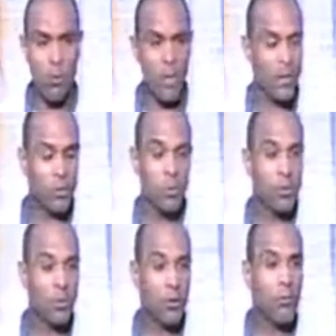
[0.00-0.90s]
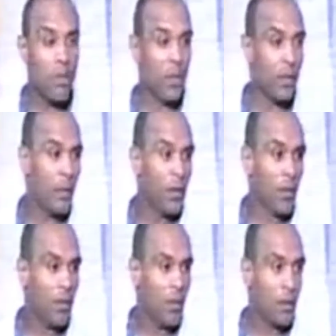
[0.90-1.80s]
there was not many
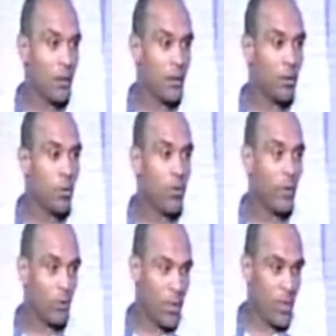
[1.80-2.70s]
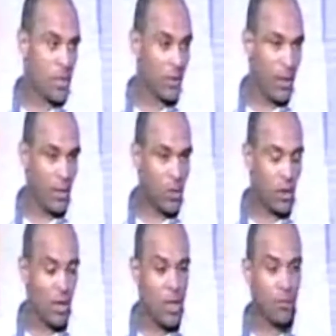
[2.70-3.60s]
ruling queens in
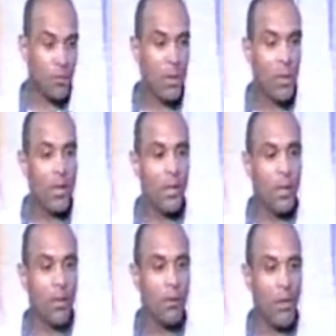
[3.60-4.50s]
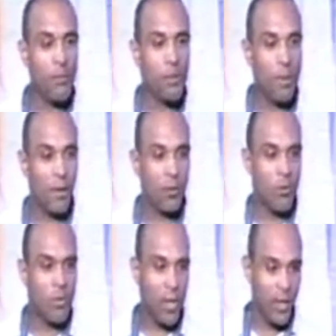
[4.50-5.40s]
ancient Egypt. It comes back
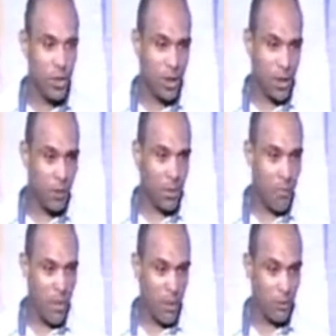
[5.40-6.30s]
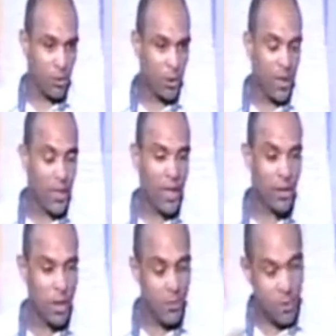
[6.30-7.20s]
to the ancient Egyptian mythology, and the
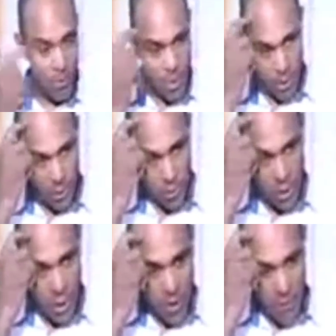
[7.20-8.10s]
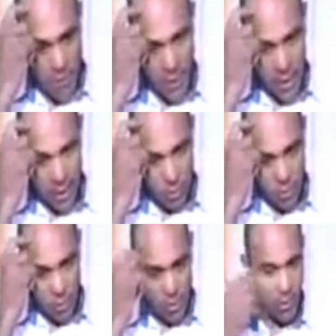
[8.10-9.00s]
ancient Egyptian mythology, that
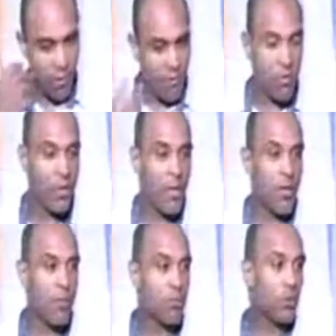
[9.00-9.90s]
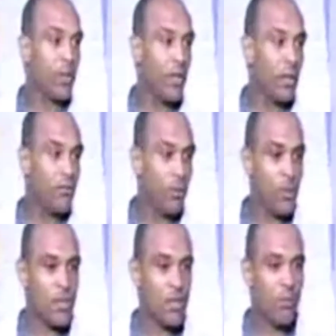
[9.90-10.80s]
was a very important
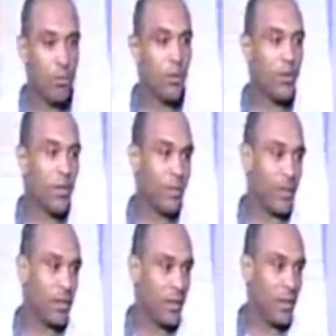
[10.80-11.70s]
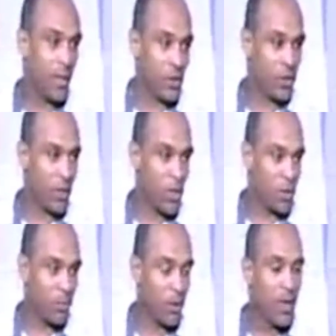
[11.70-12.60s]
influence in politics in ancient Egypt.